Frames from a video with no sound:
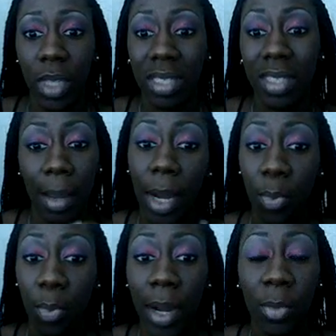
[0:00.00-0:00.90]
It's not
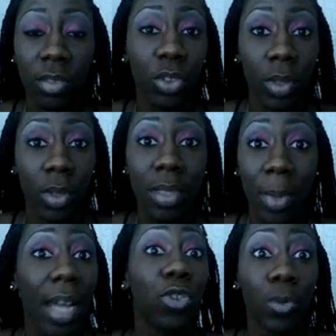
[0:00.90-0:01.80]
my primer of choice,
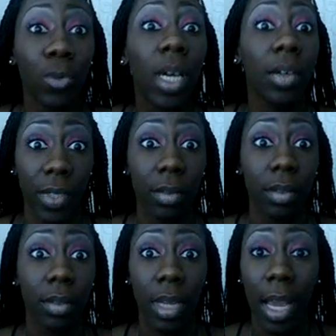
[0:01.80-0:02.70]
but I do love it.
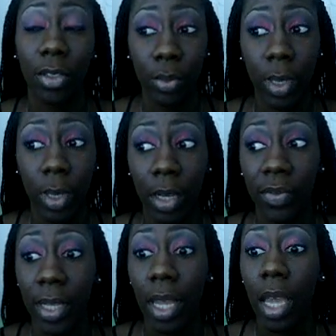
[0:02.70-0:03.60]
I do
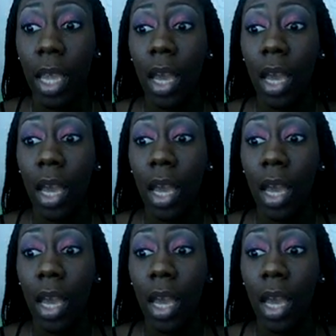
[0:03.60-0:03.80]
love it.